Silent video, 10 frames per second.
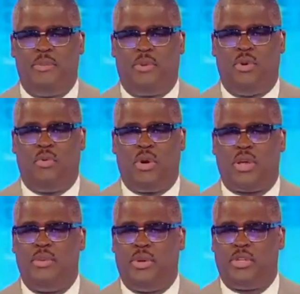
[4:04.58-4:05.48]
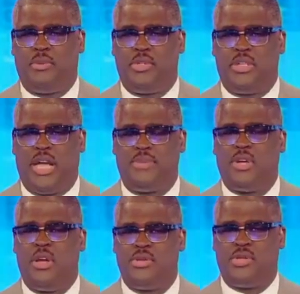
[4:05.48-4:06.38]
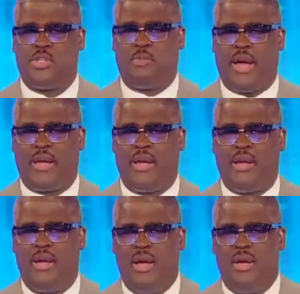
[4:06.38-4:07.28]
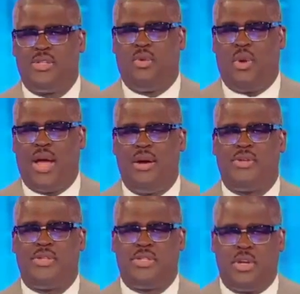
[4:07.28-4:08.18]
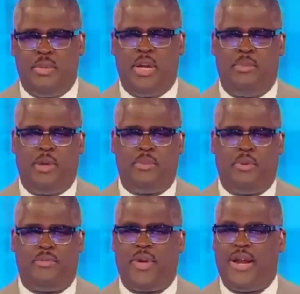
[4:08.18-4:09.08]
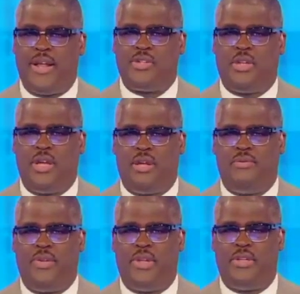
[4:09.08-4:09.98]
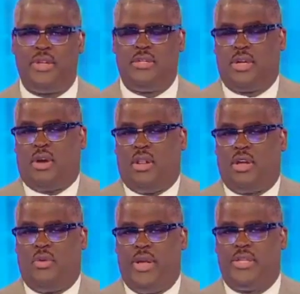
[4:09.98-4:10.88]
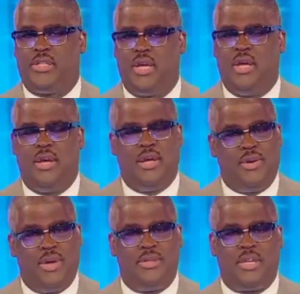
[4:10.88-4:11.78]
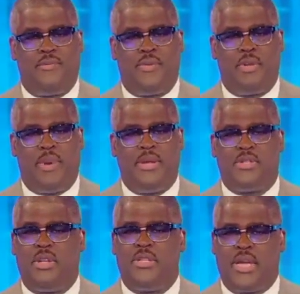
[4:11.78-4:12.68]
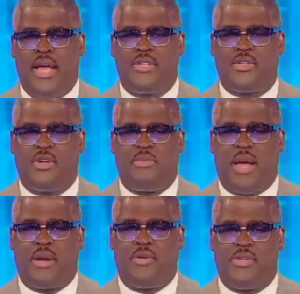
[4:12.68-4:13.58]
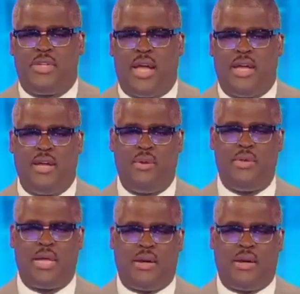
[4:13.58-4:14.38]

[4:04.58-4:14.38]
working exactly as it was designed to. I mean, this isn't surprising, but the people who benefit from capitalism, the few people who benefit, uh,